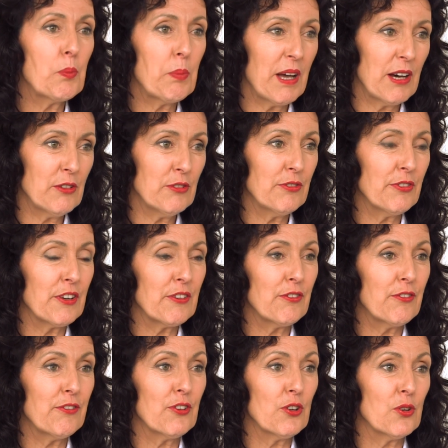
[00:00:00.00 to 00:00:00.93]
your
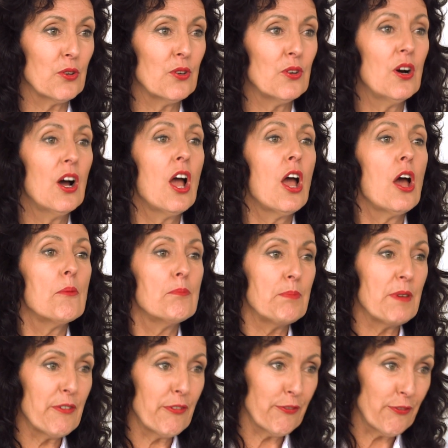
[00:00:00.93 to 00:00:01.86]
pelvic floor
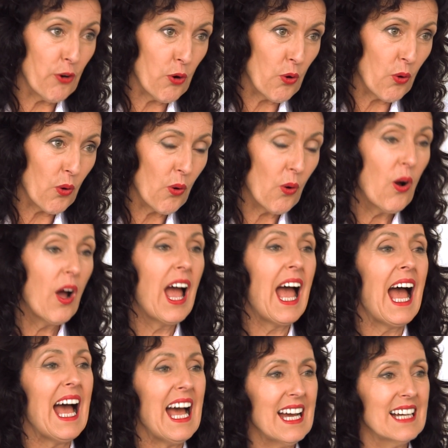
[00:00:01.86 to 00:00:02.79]
before